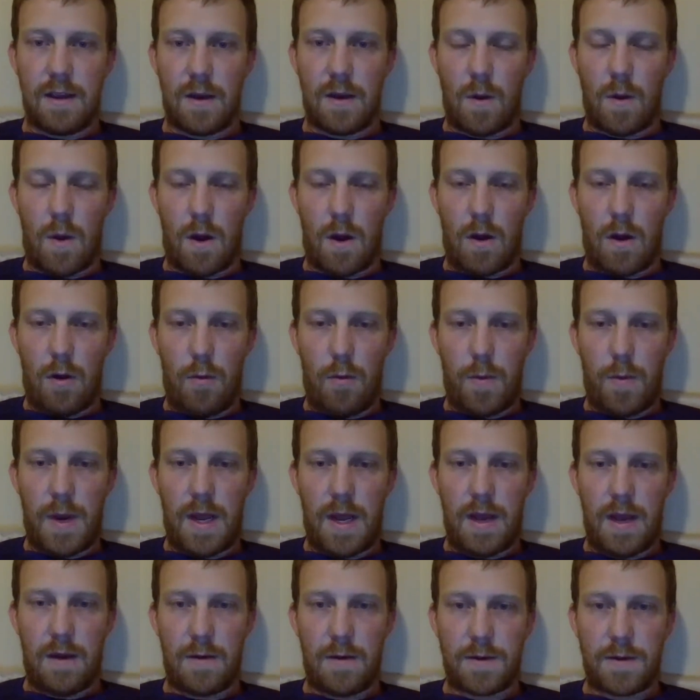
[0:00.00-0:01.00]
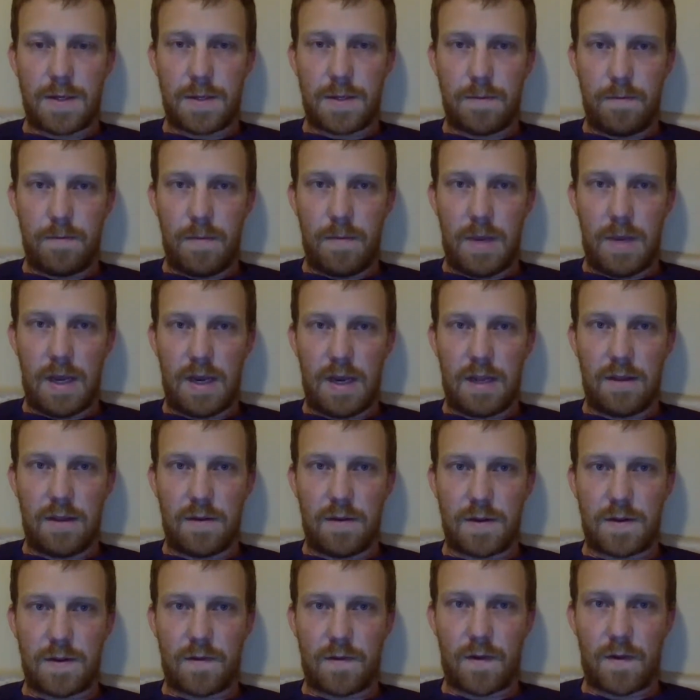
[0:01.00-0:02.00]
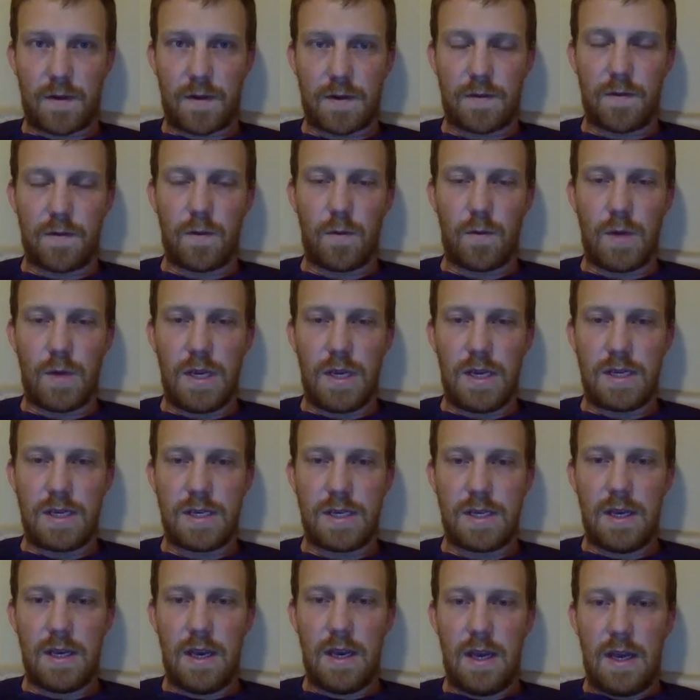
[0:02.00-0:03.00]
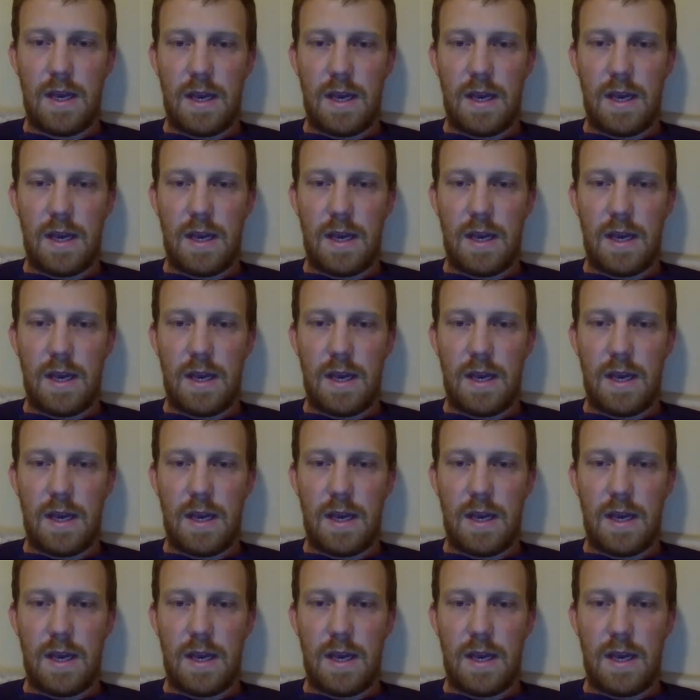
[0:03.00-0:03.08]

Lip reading: our open house and in those first few weeks